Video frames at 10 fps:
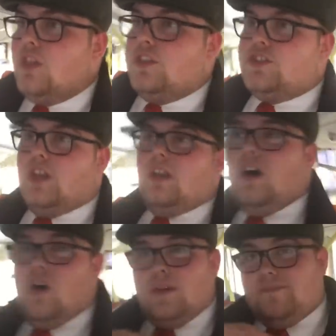There's a
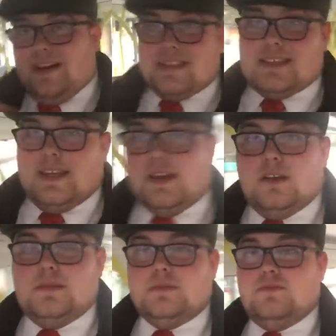lot other
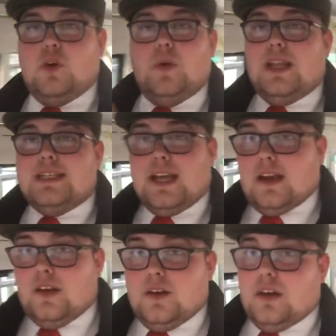fancier rulings I
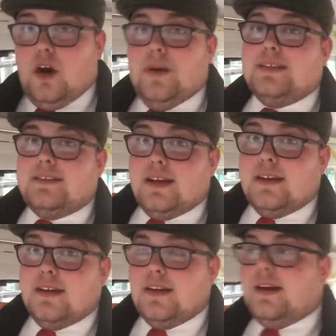can go
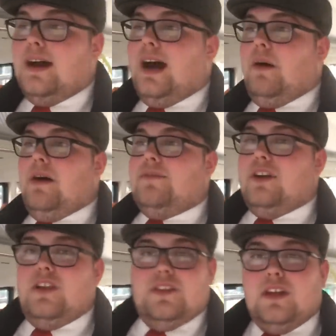into, however,
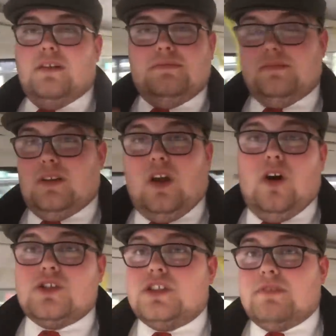and the
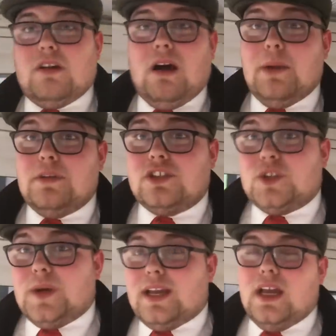laws and the requirements
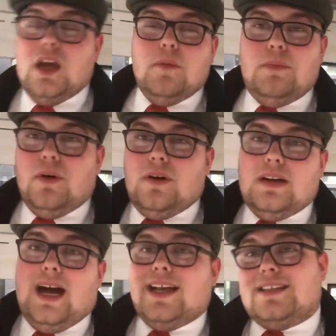to it, but
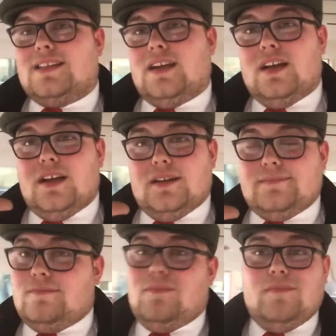as a
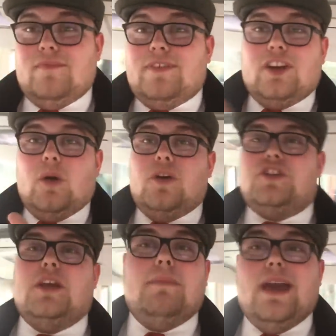video
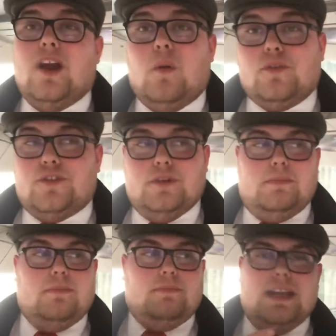watcher, you may not want
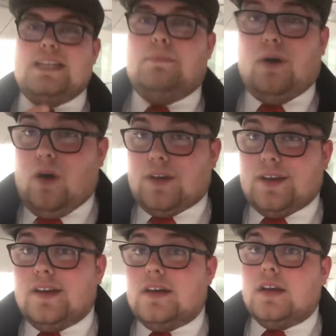me to bore
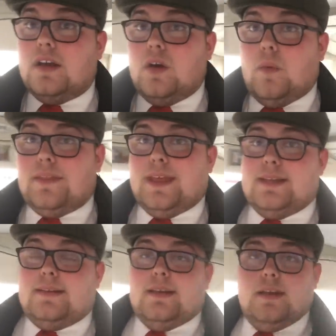you with it.